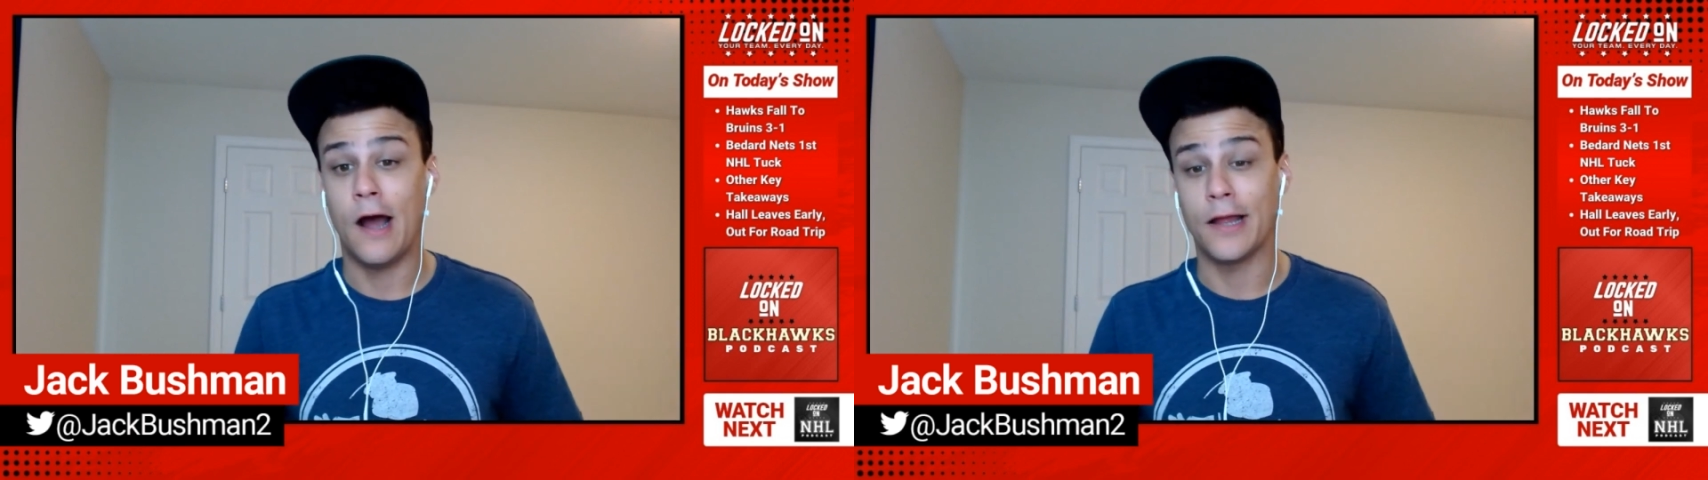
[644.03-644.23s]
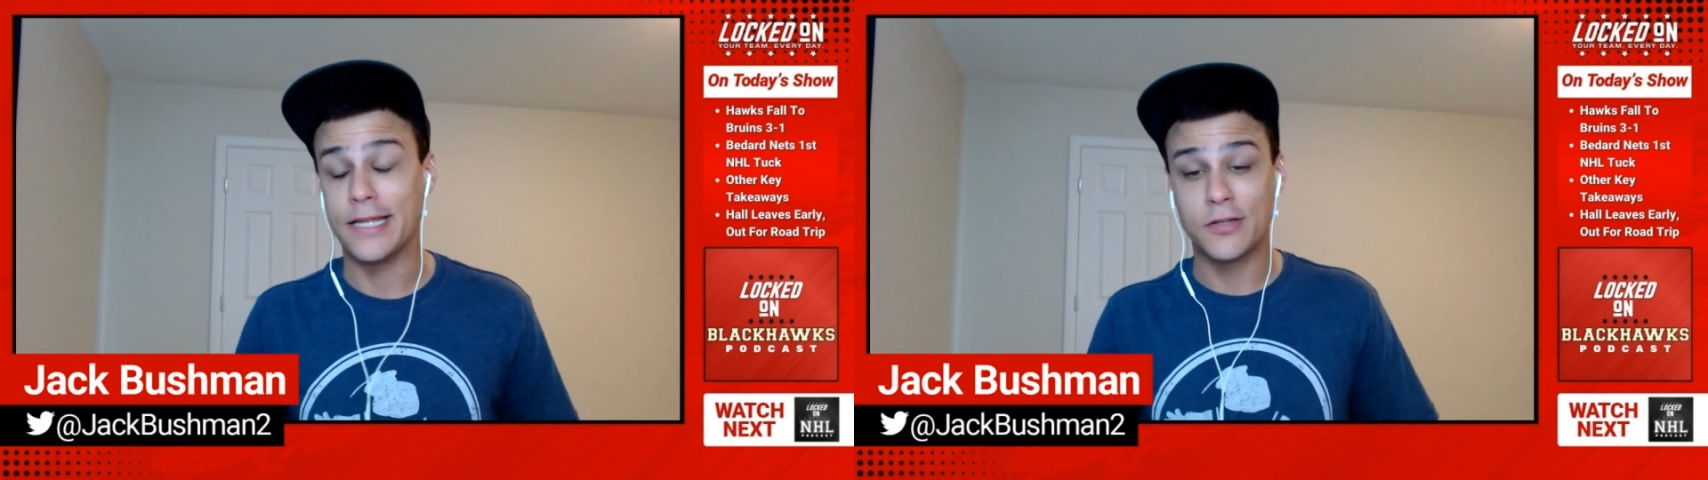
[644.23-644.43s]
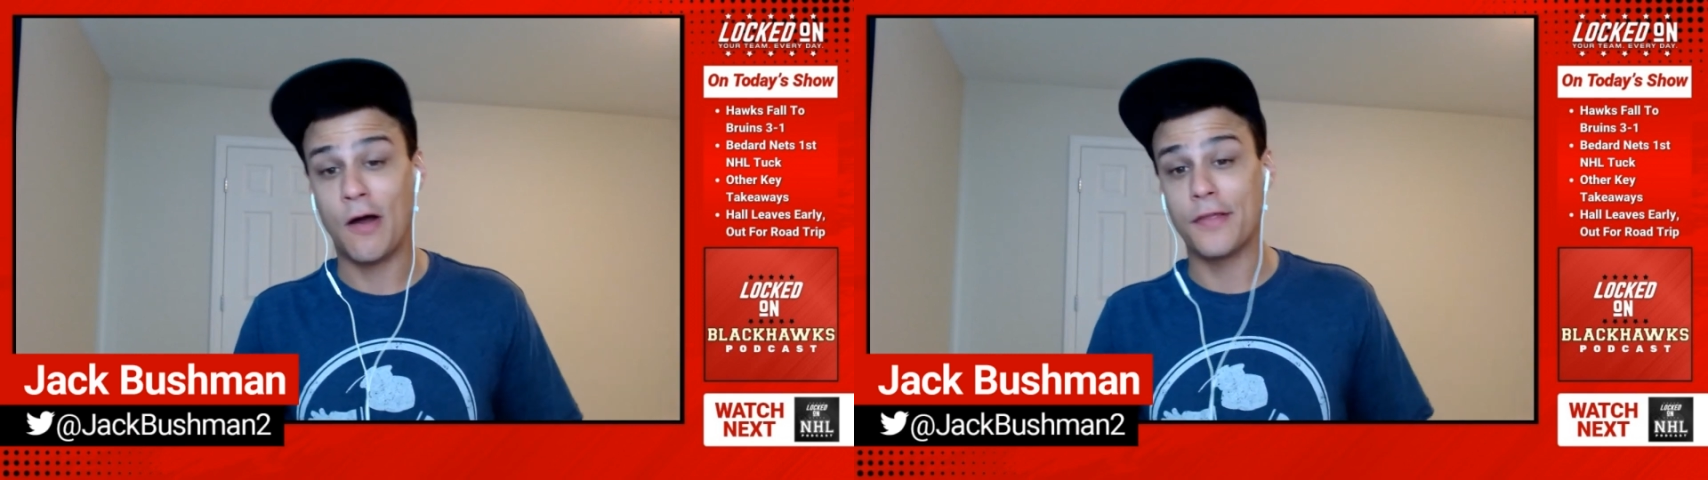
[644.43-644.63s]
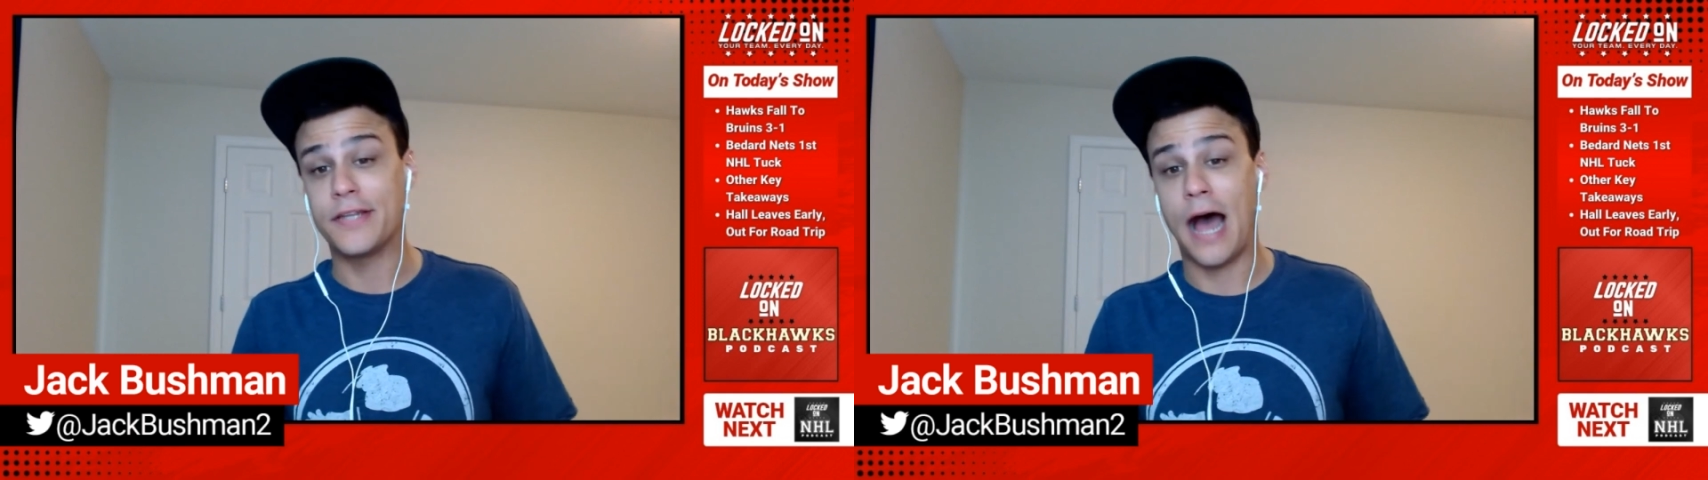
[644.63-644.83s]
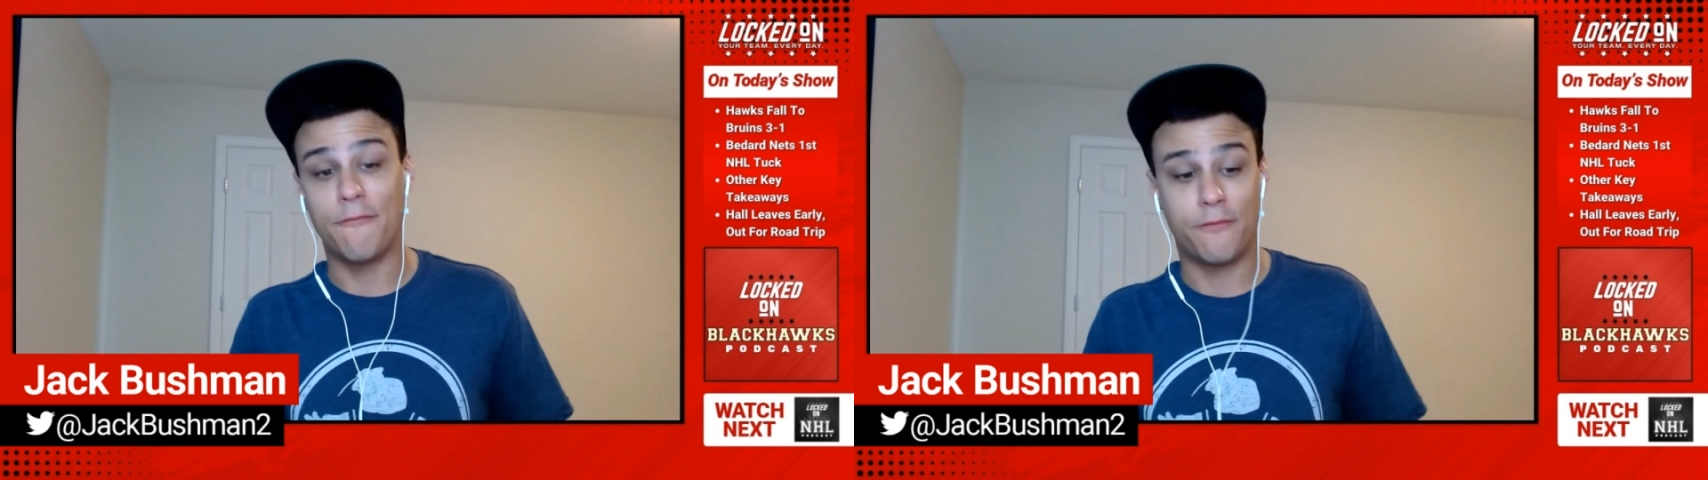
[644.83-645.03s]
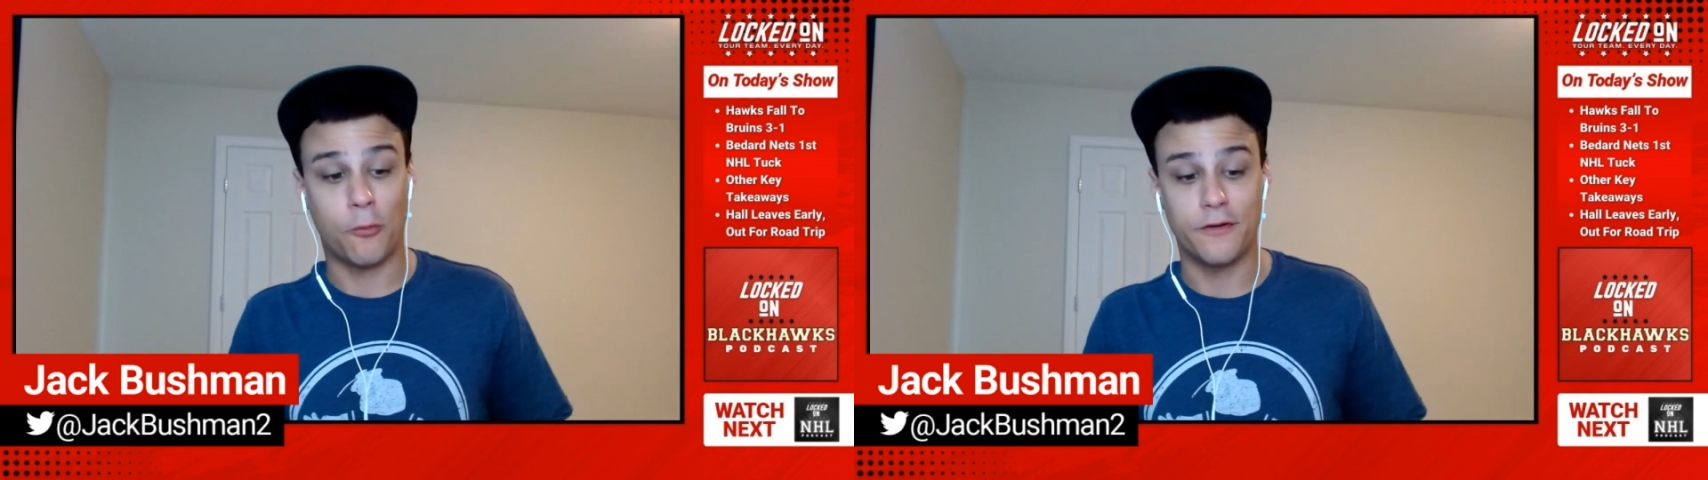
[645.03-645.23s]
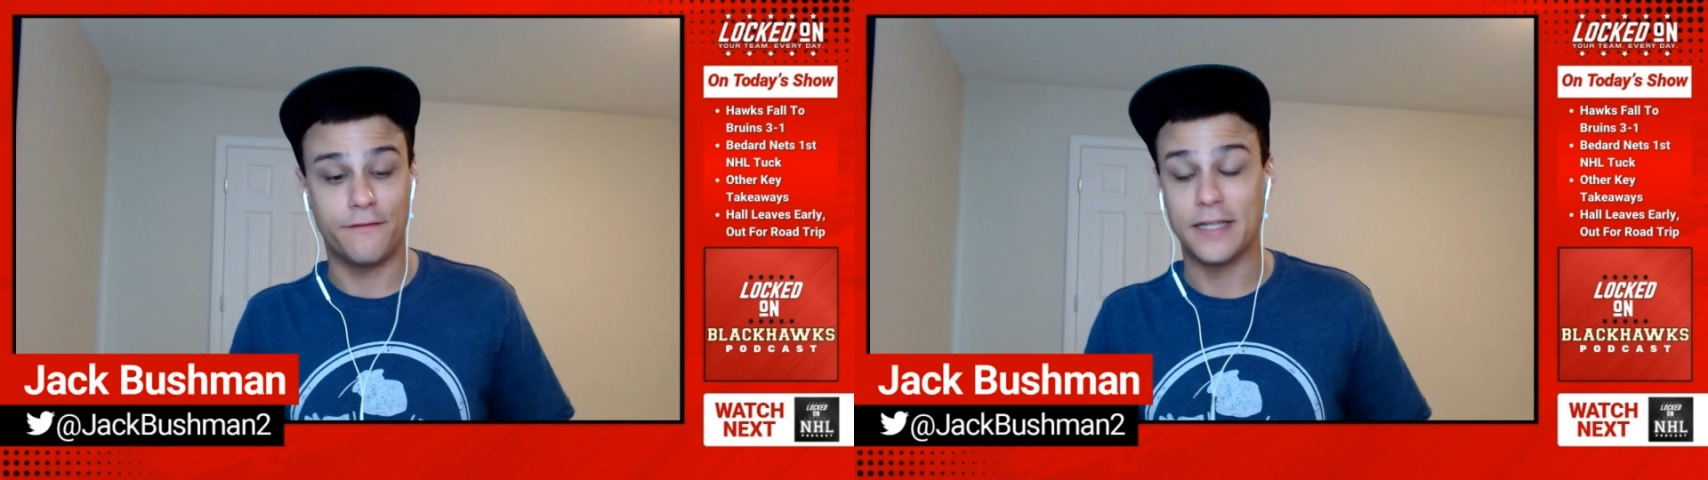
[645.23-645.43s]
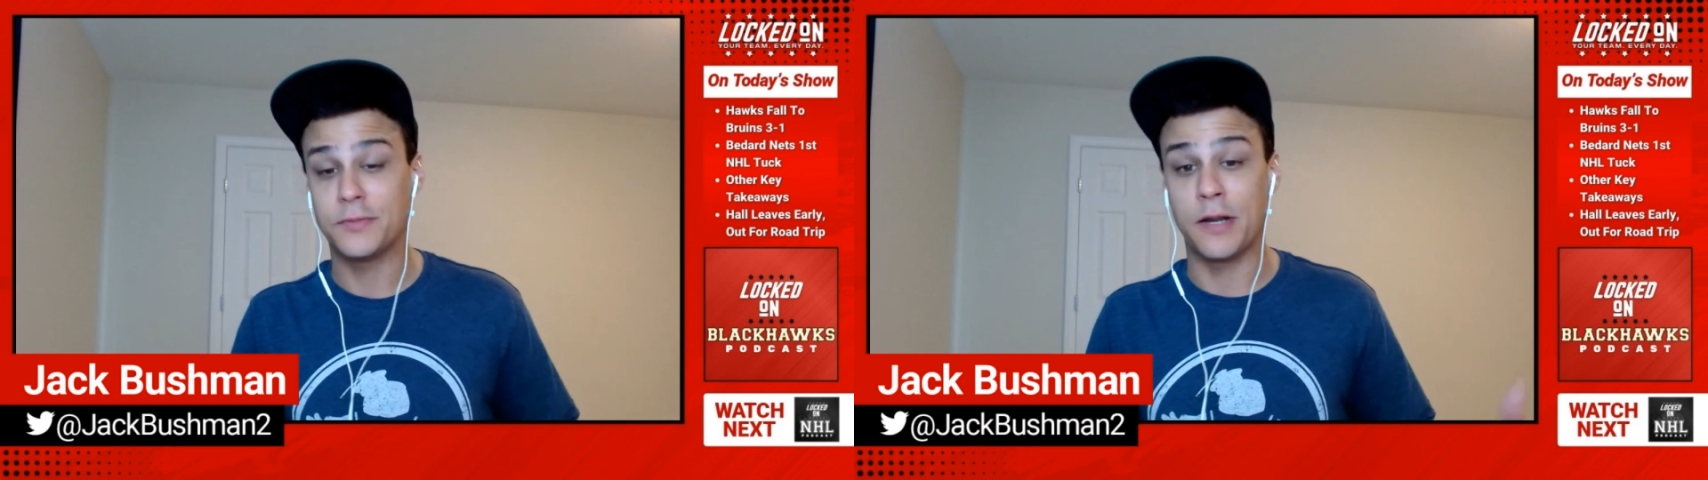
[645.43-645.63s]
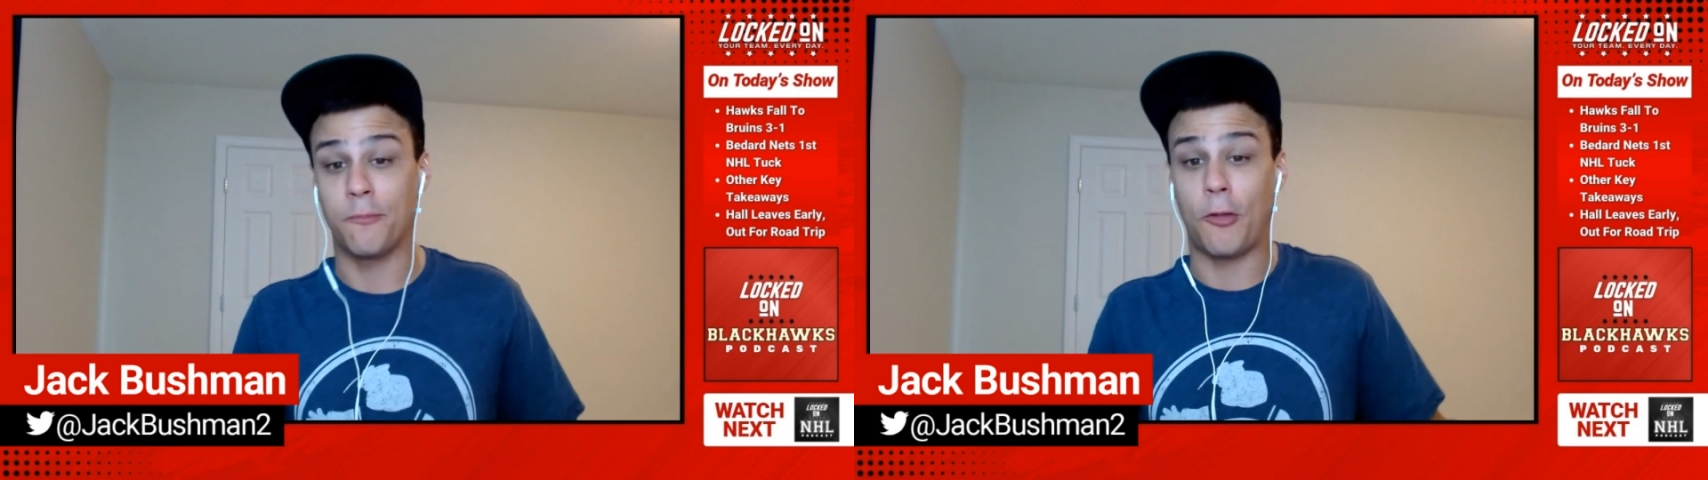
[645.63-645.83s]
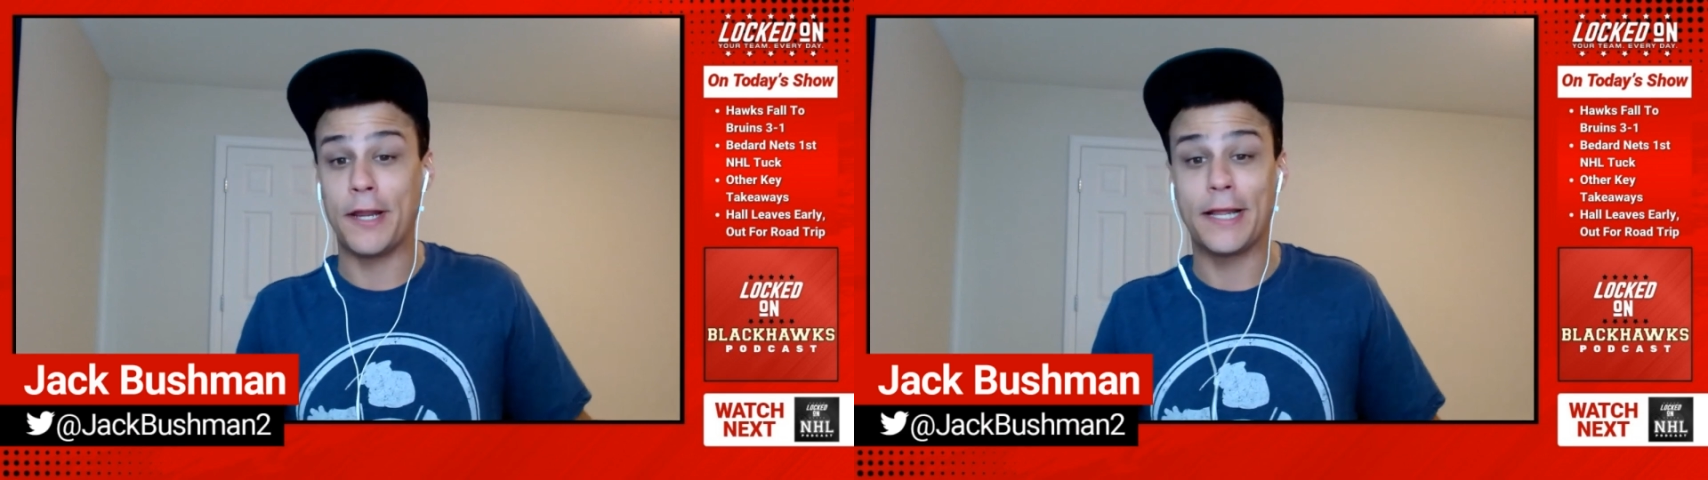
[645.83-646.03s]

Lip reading: He saw the top four defensemen and played